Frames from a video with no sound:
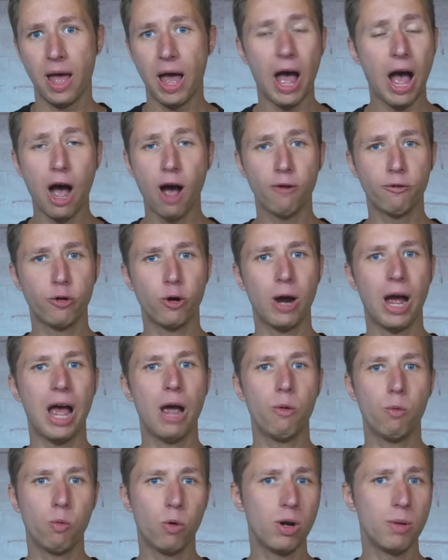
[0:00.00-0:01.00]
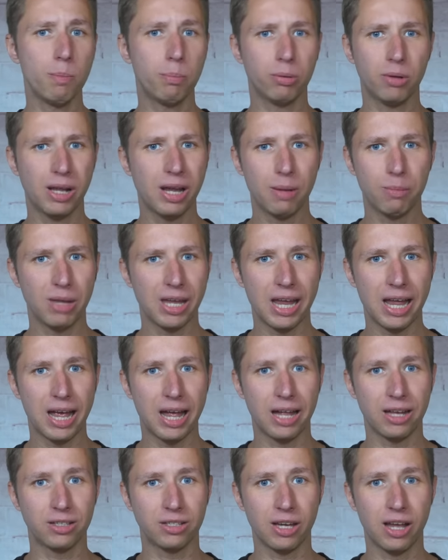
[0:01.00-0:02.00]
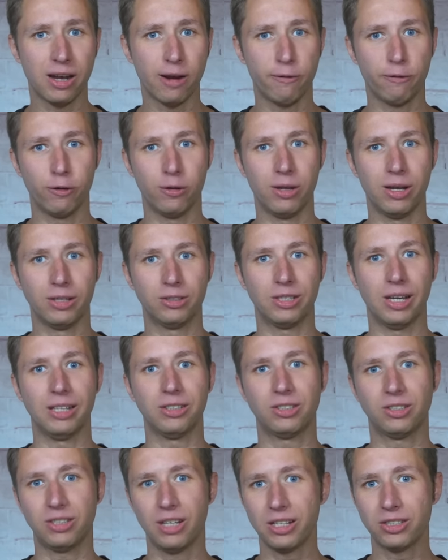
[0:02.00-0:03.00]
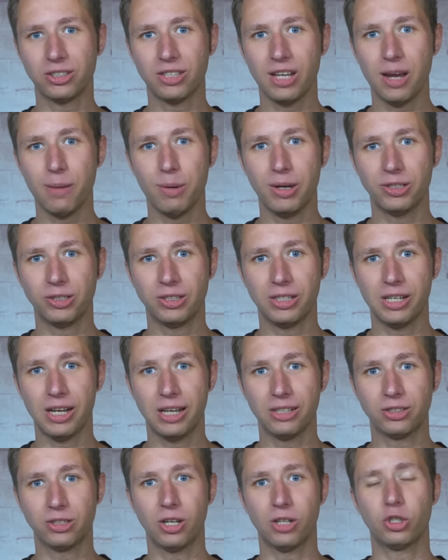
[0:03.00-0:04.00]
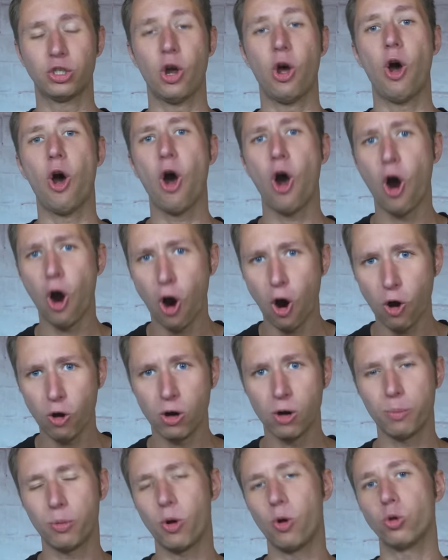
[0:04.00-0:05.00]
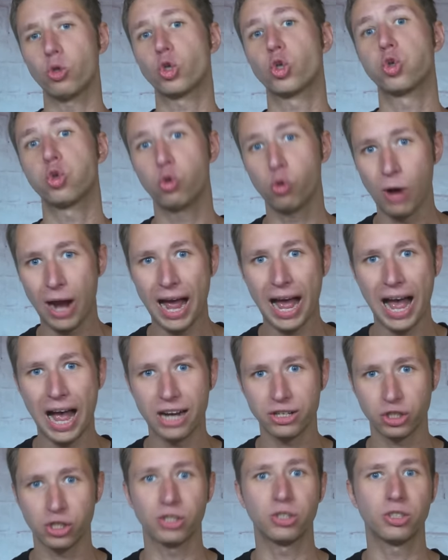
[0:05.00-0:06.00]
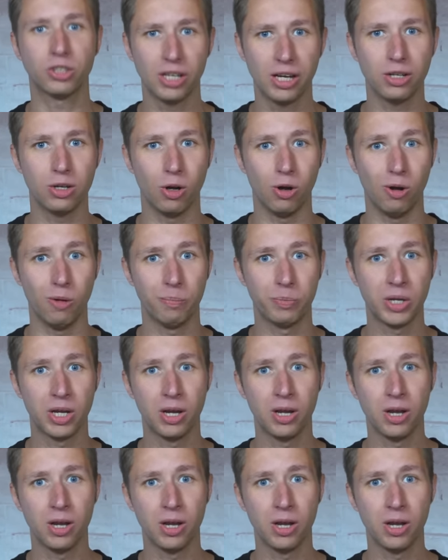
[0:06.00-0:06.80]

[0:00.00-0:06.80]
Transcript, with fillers: However, I wouldn't blame the antenna for this as 6ABC has such a horrible trash signal.